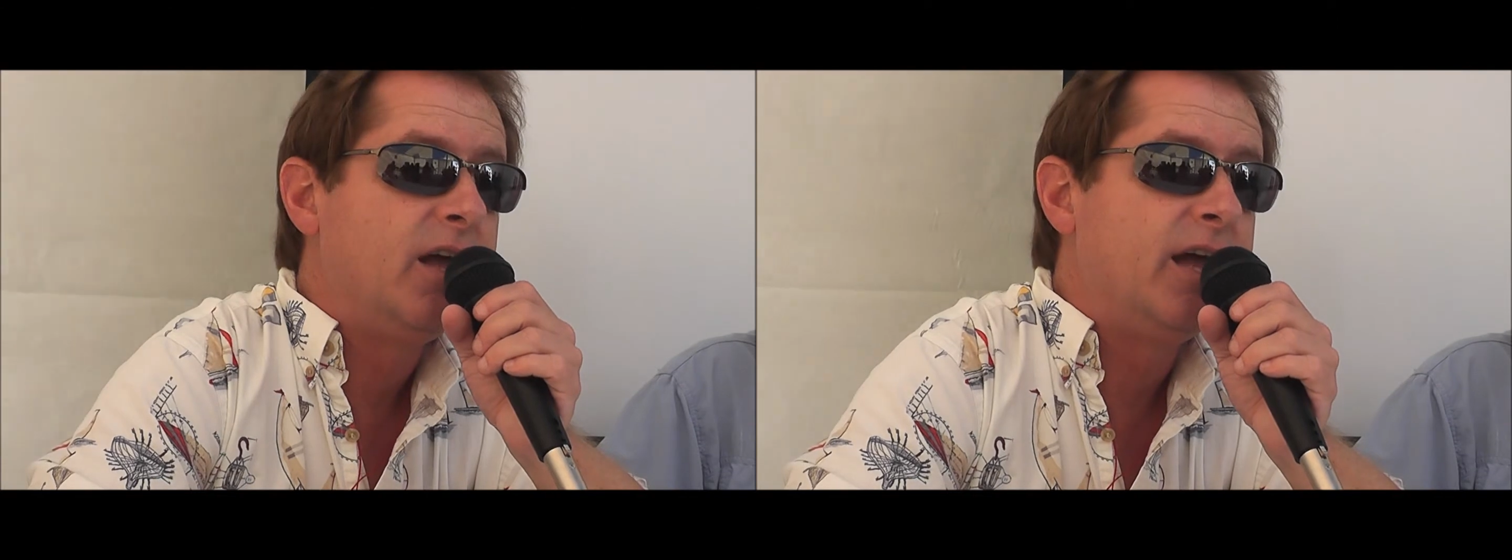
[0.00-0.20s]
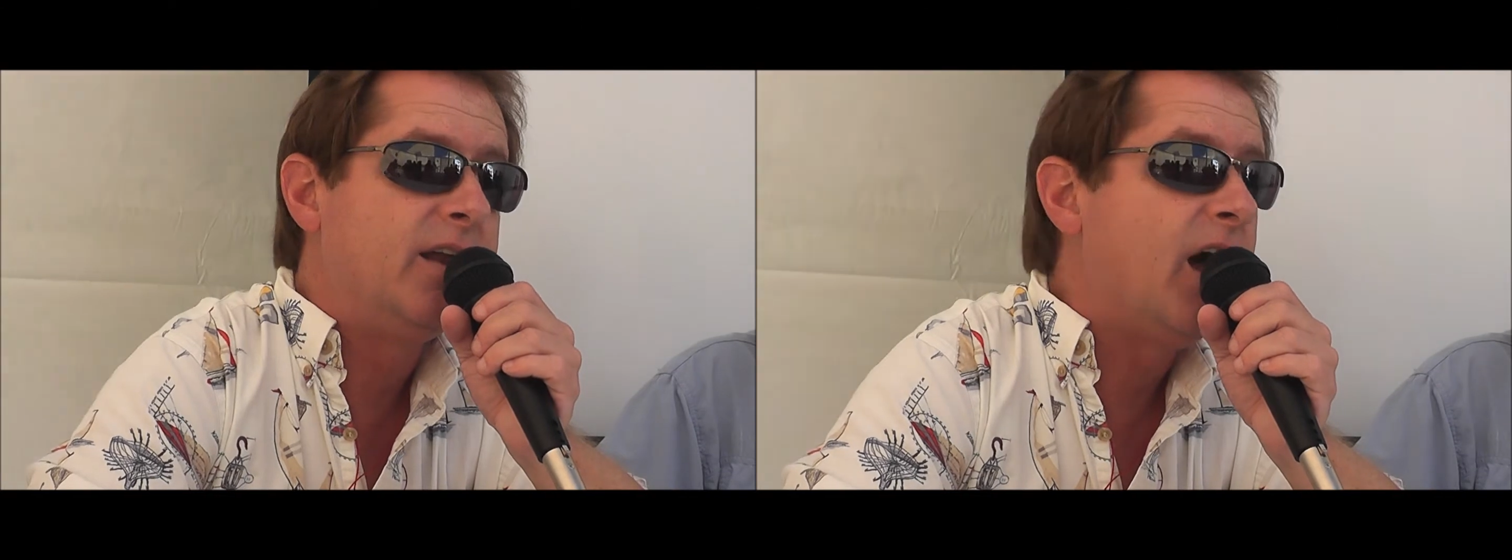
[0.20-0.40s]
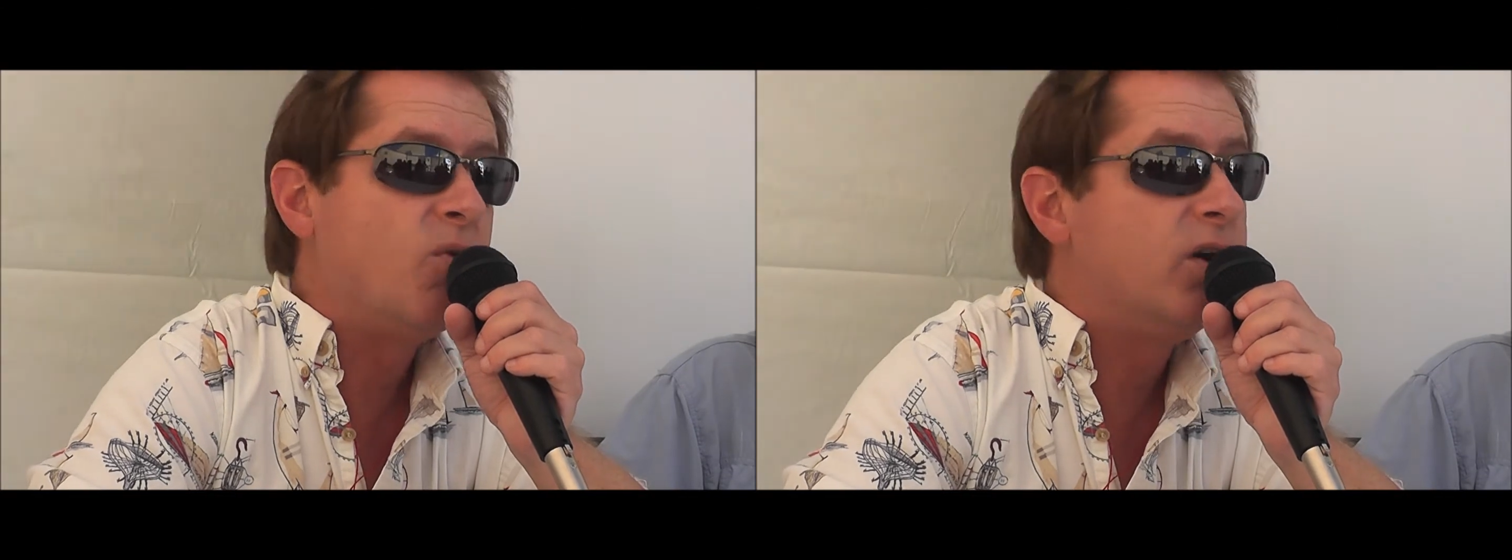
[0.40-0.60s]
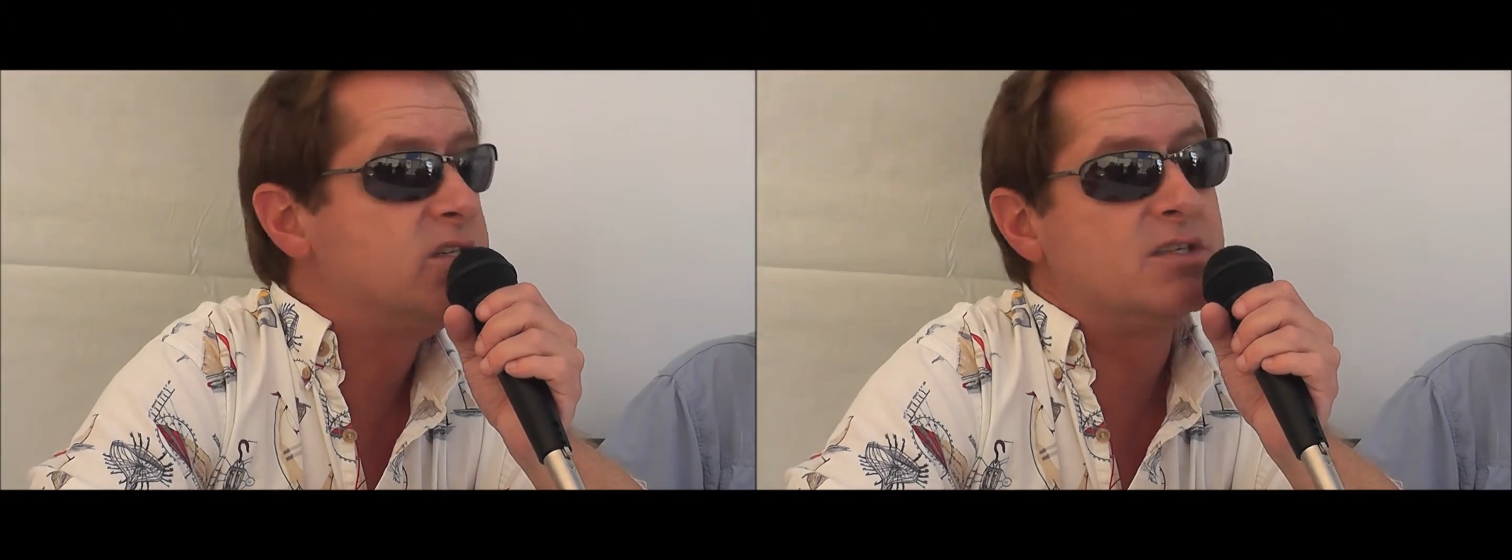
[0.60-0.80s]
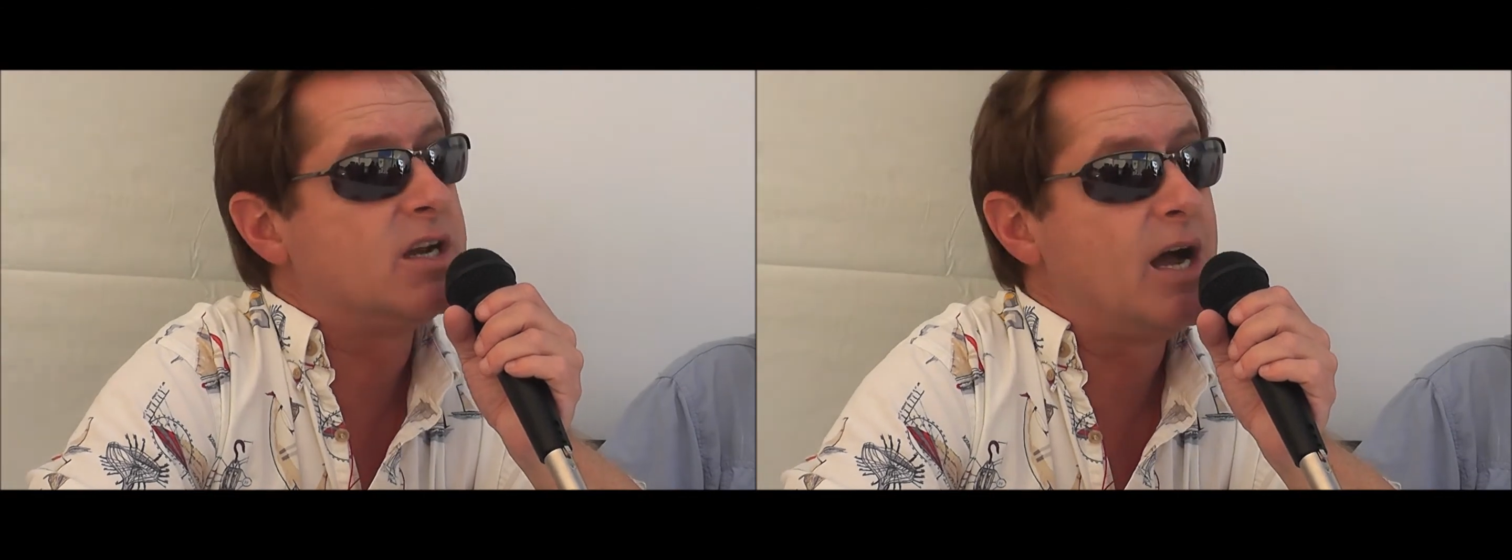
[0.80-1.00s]
And not
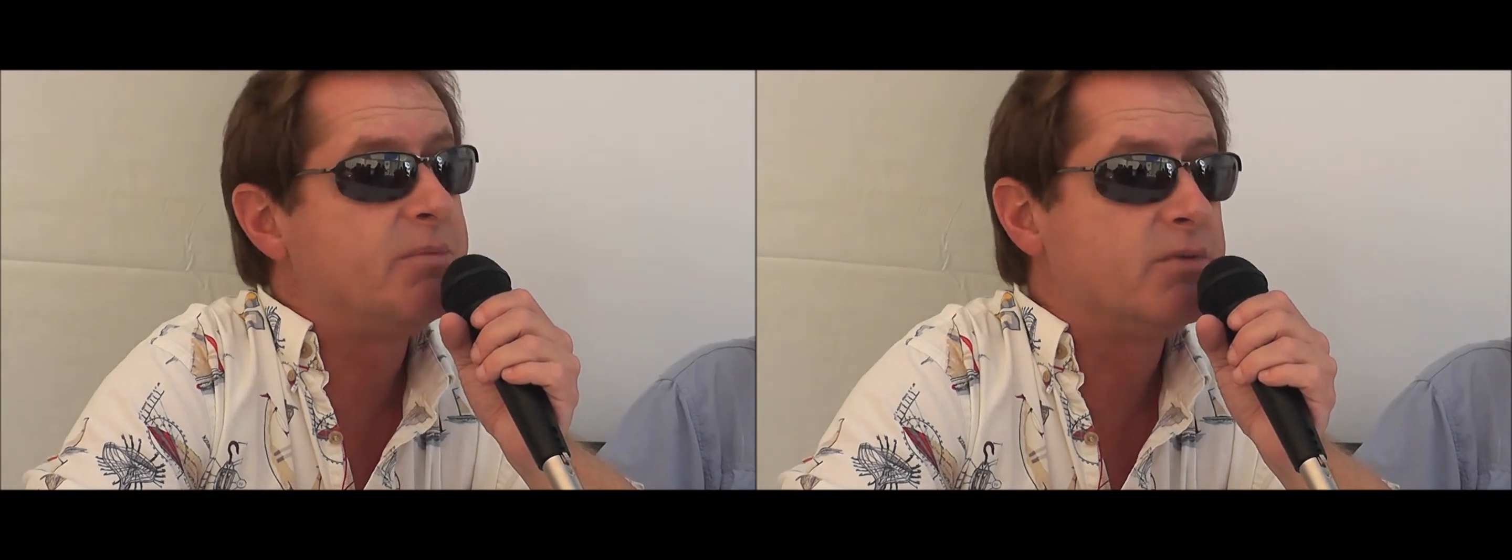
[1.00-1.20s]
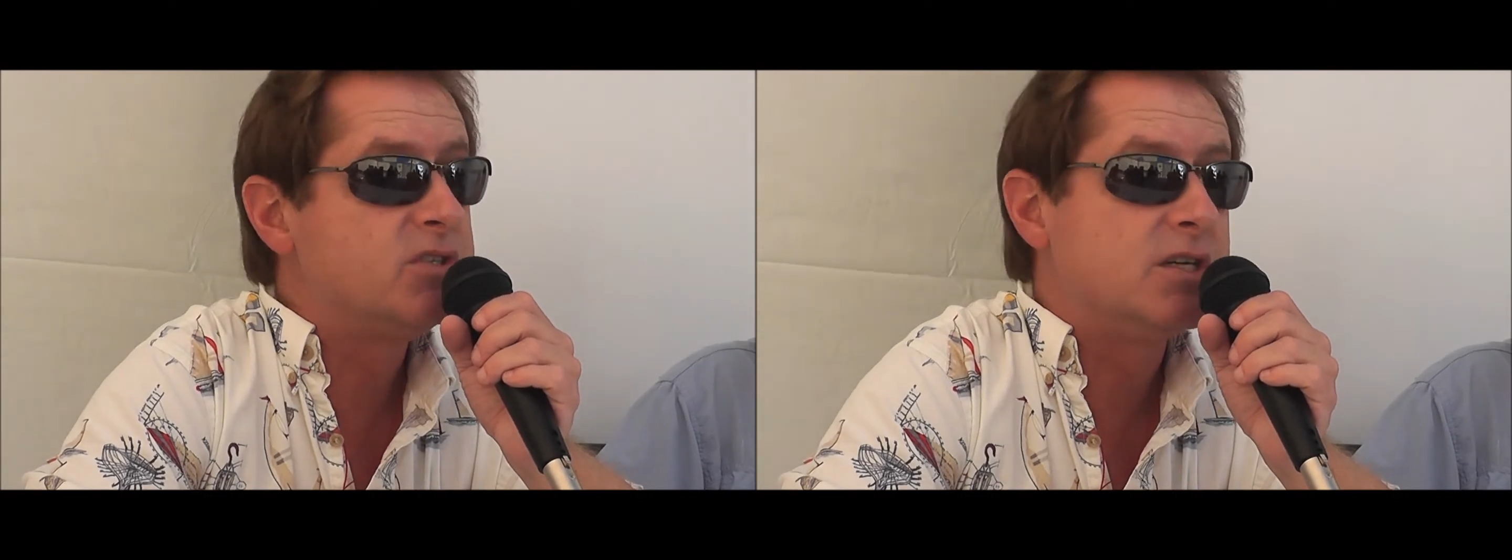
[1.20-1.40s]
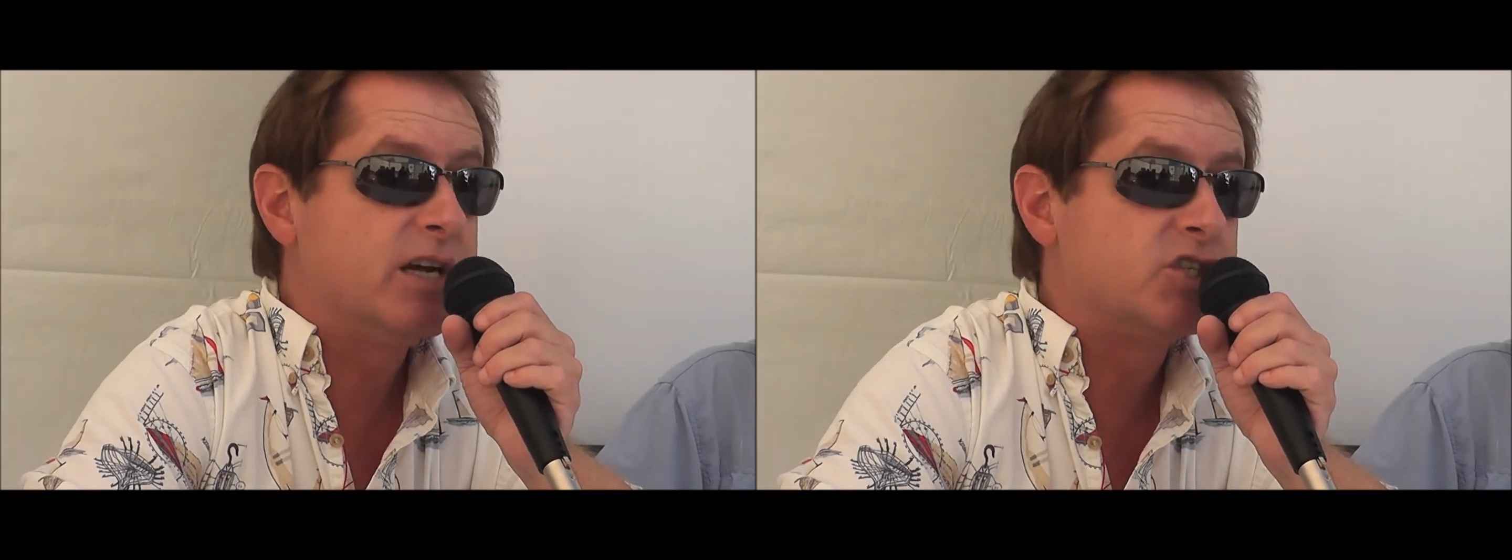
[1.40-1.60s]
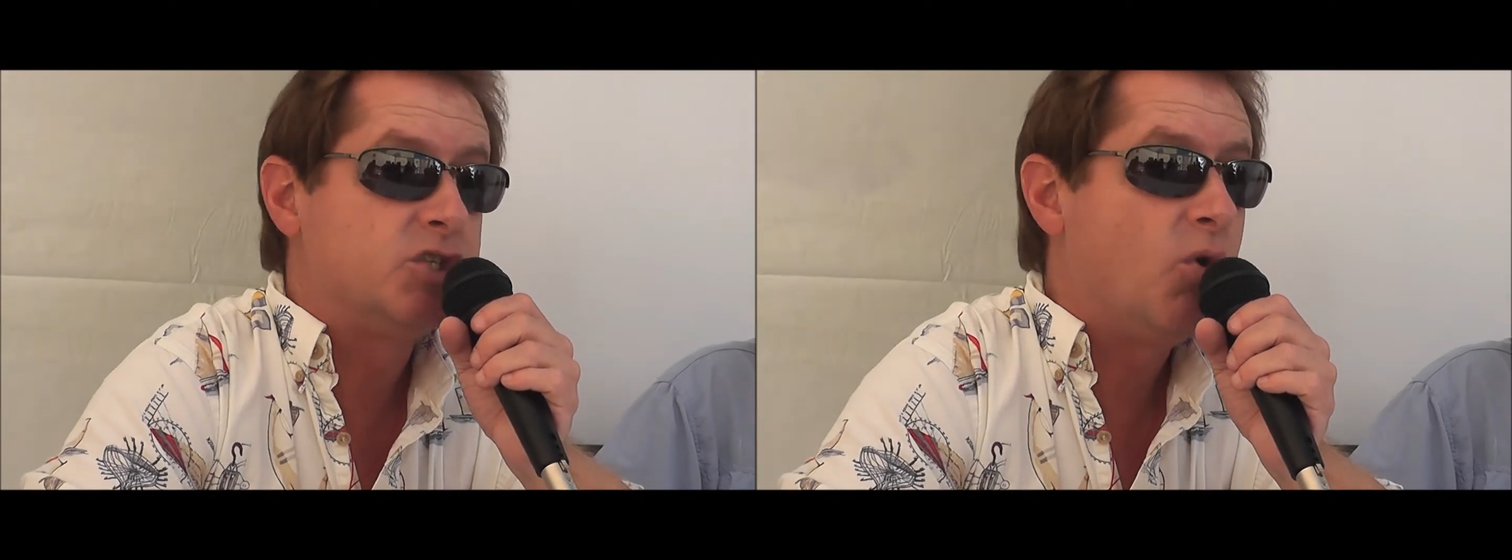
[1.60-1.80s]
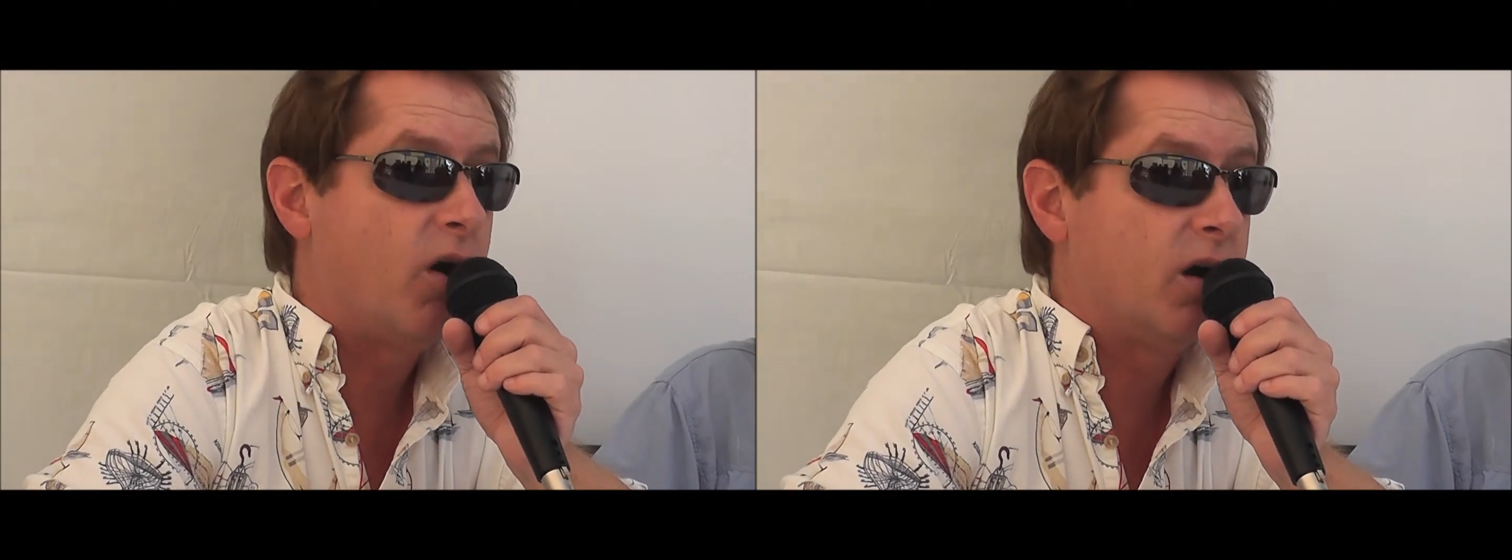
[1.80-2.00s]
once has the cop ever said,
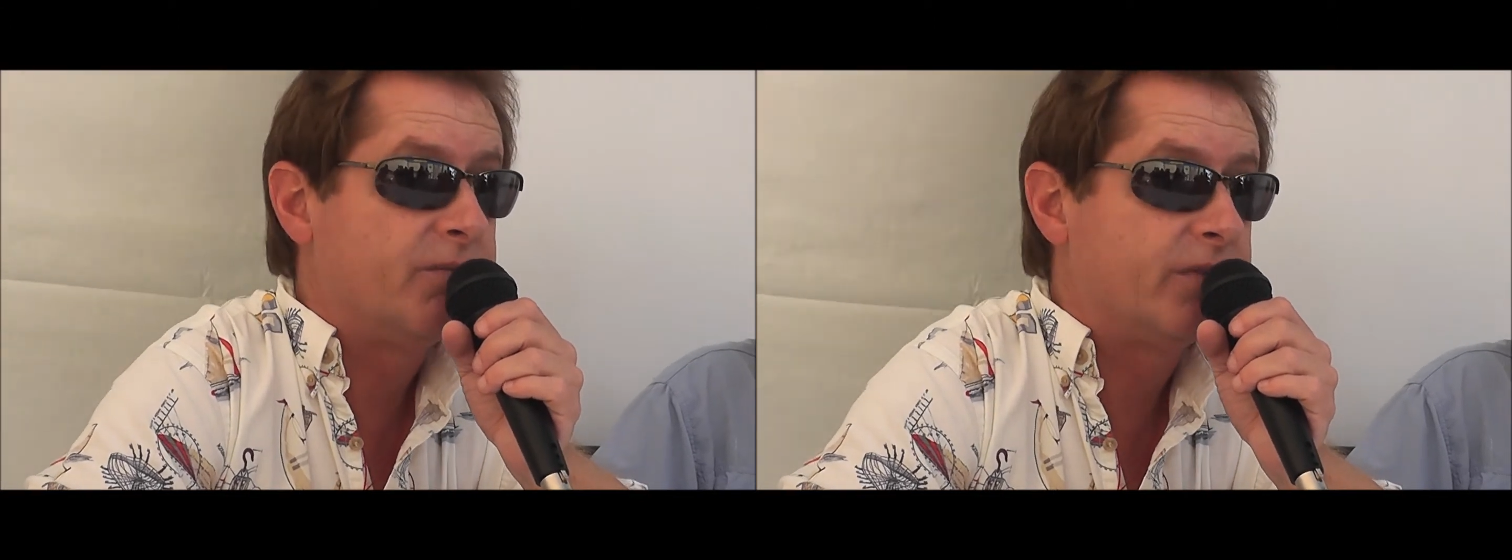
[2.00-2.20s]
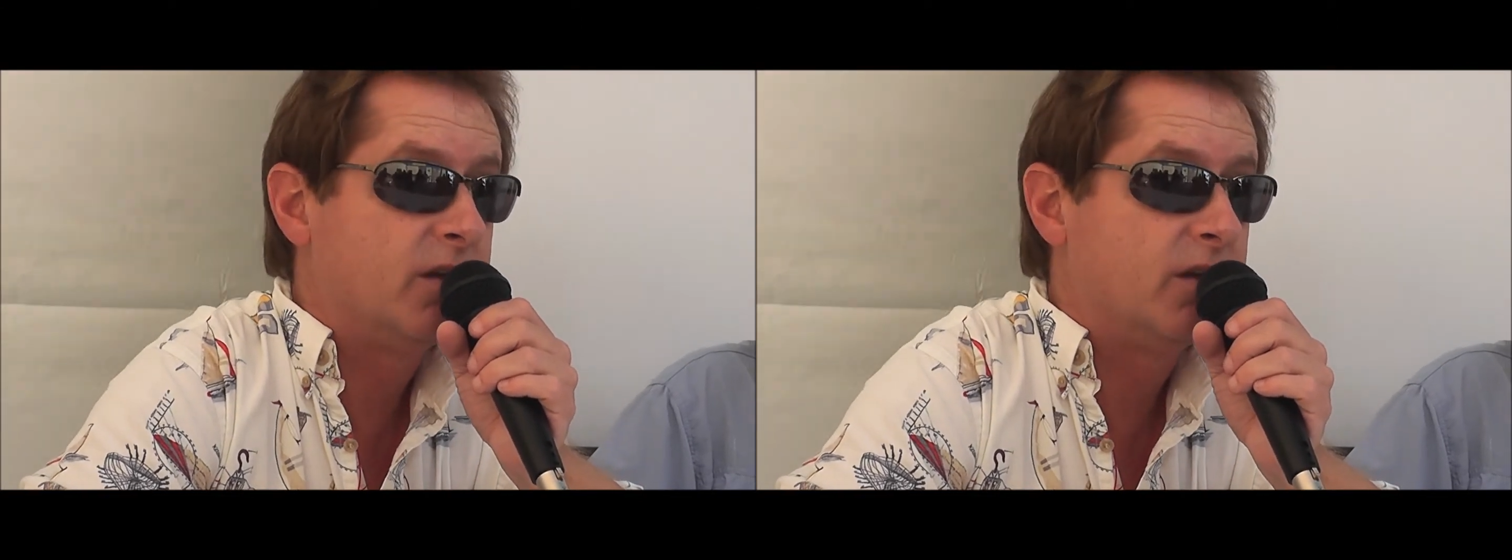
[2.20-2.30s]
"Yes, you are,"